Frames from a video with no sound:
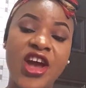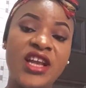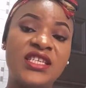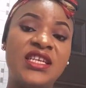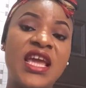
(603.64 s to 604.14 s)

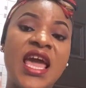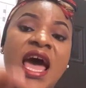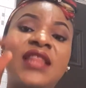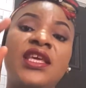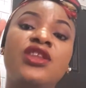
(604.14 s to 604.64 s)
early
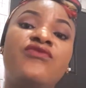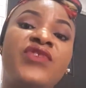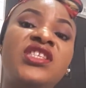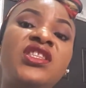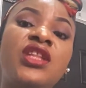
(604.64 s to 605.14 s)
and then you
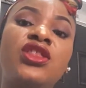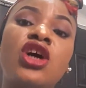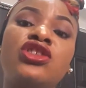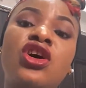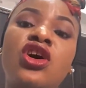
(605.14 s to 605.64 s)
visit the
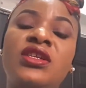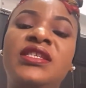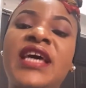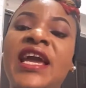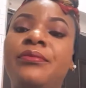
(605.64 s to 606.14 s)
doctor on
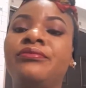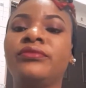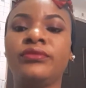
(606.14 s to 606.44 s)
time,